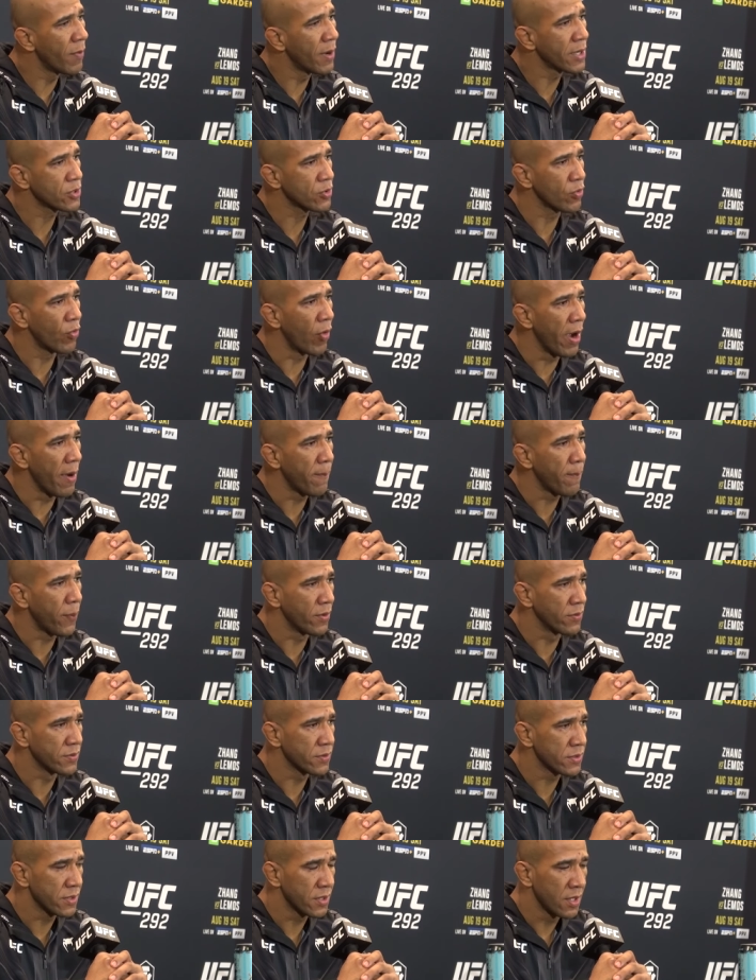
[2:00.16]
much
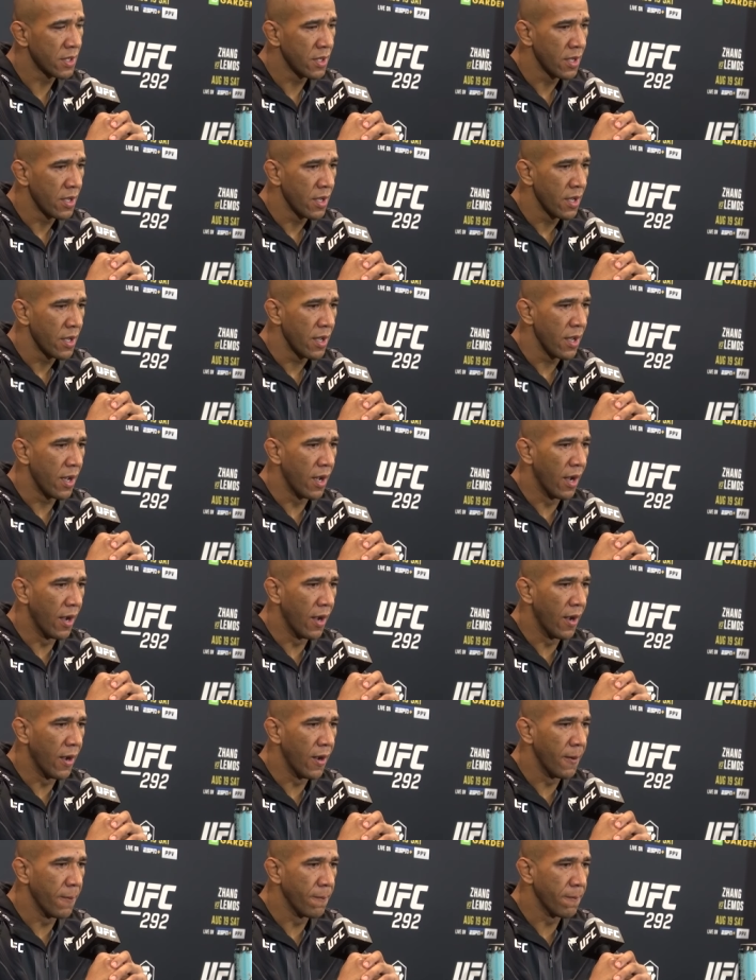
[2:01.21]
weapons, you
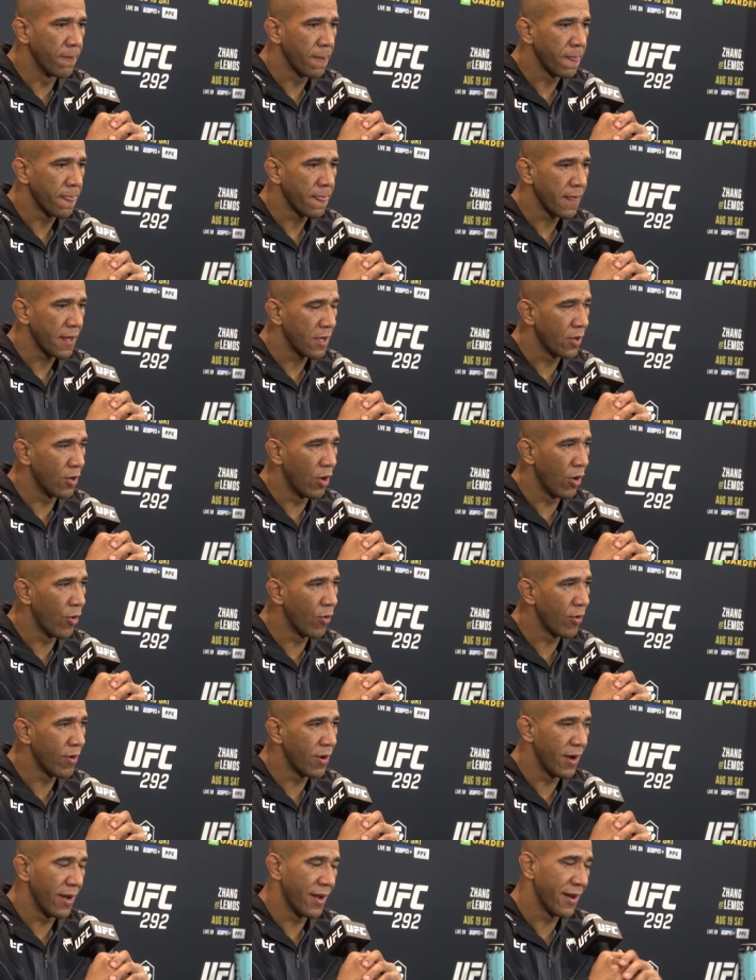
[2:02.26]

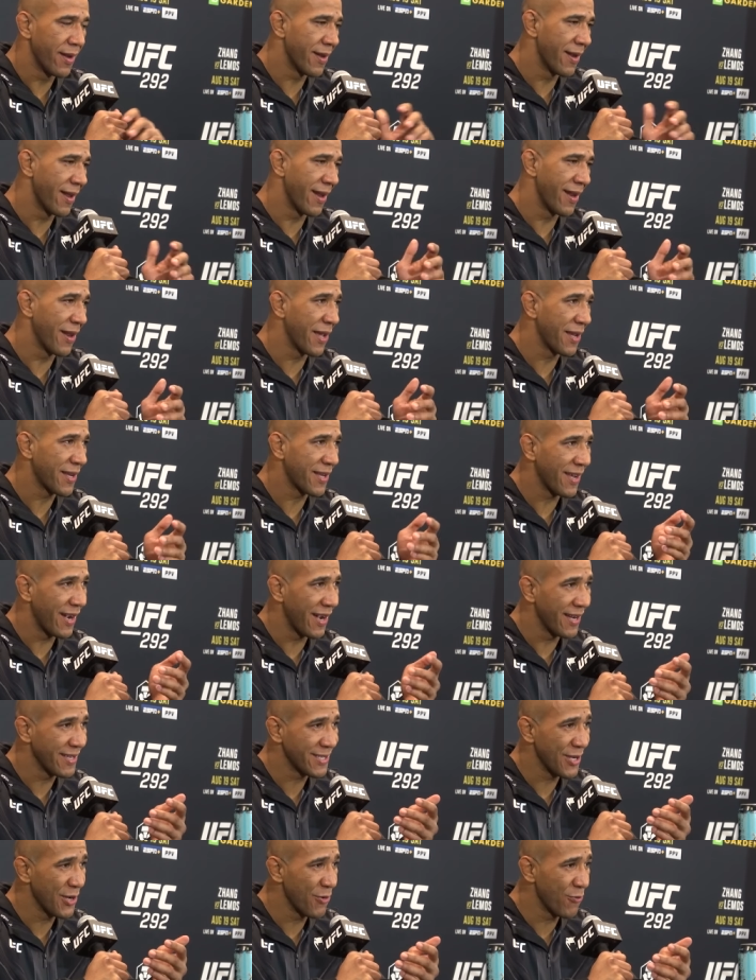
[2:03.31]
know, and like
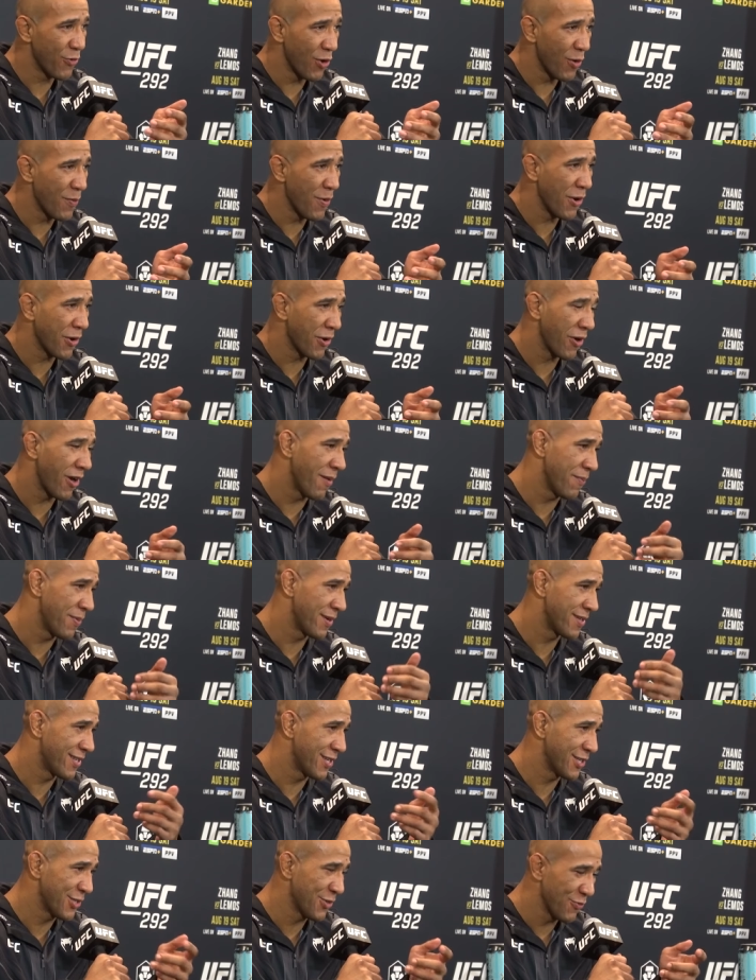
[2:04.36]
guys at RoboCop, I
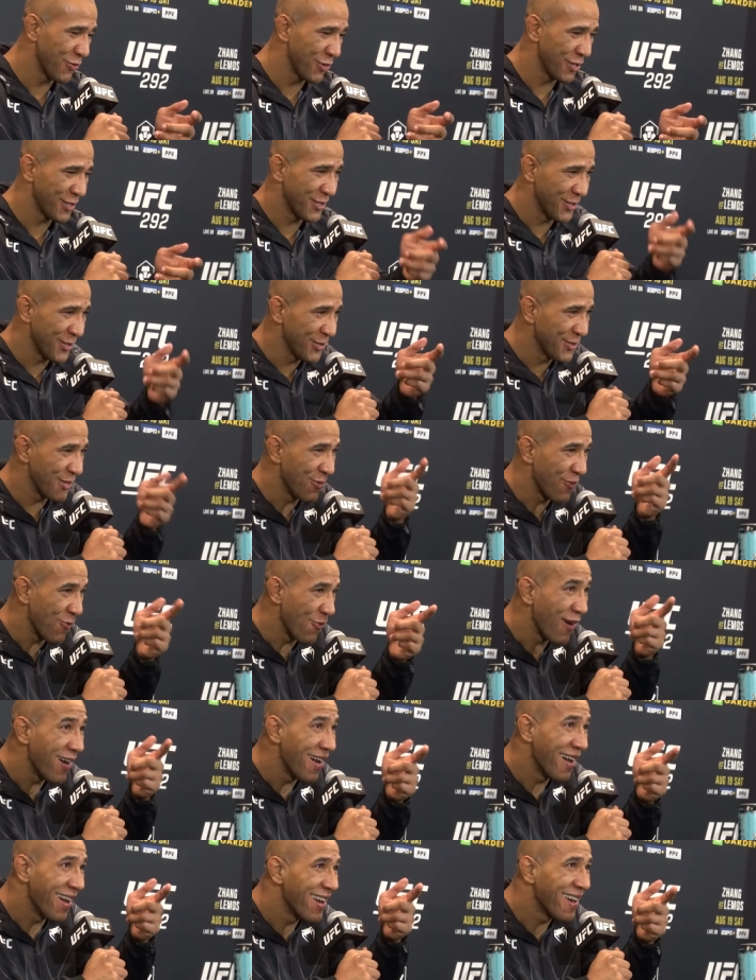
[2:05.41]
just was using
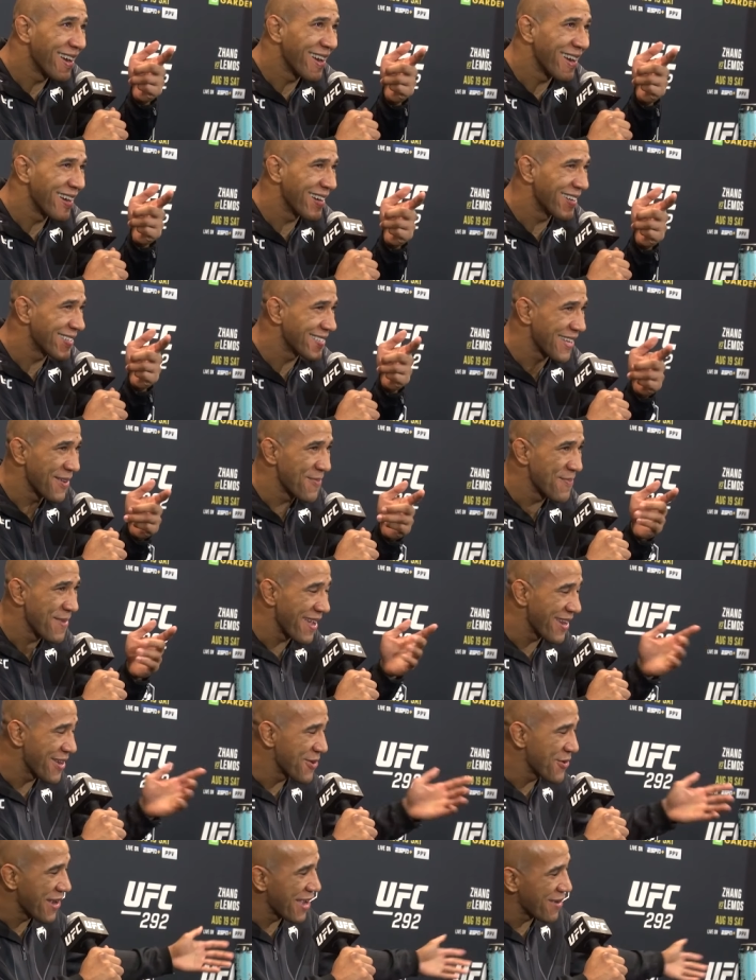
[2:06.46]
one. And they said,
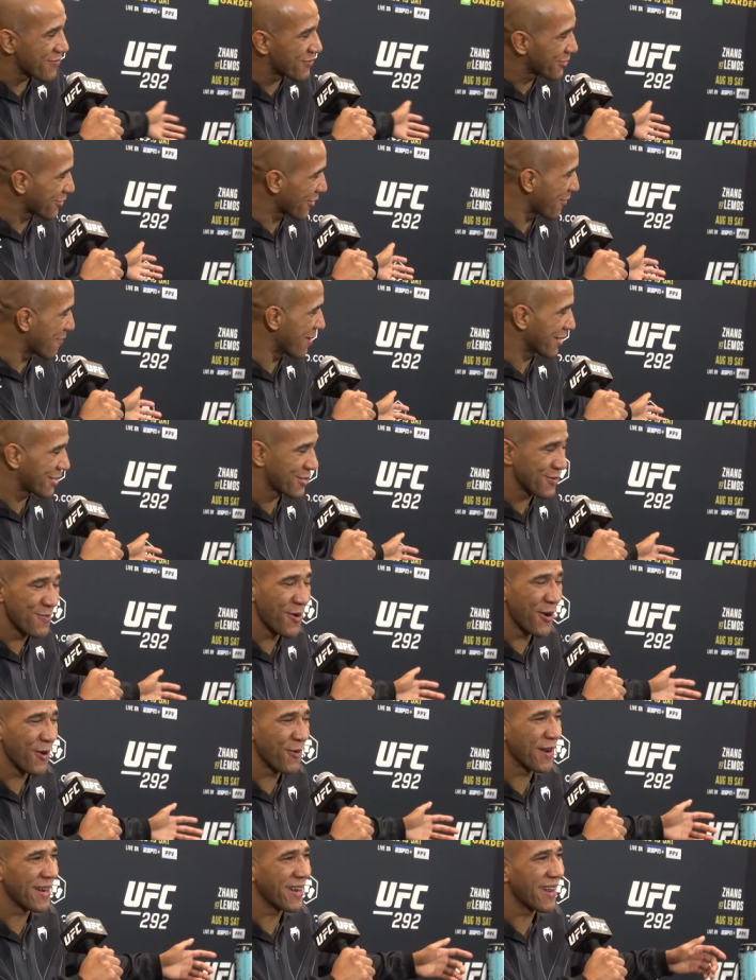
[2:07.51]
man, you have so much
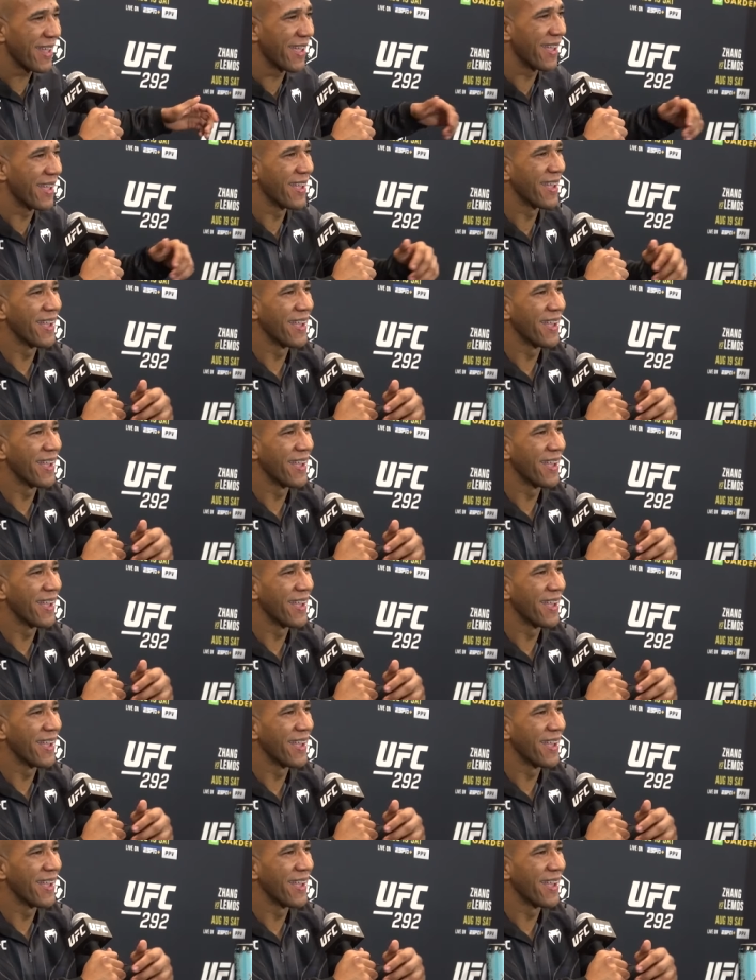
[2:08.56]
more right there.